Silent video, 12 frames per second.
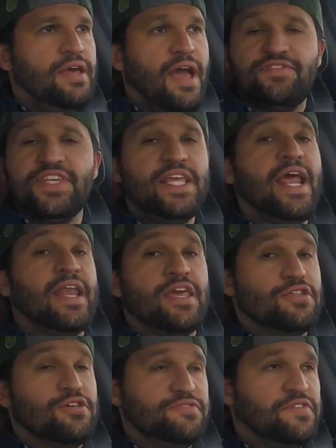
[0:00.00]
have seen
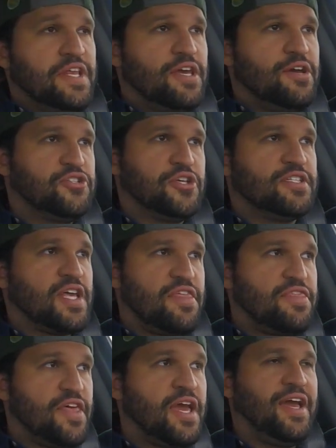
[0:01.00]
any of those videos because I
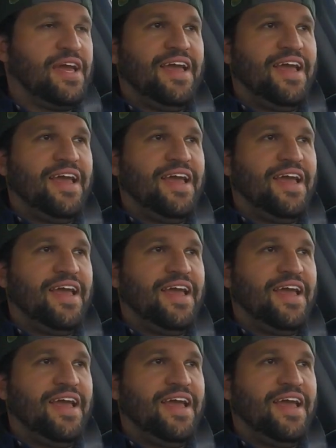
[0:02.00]
think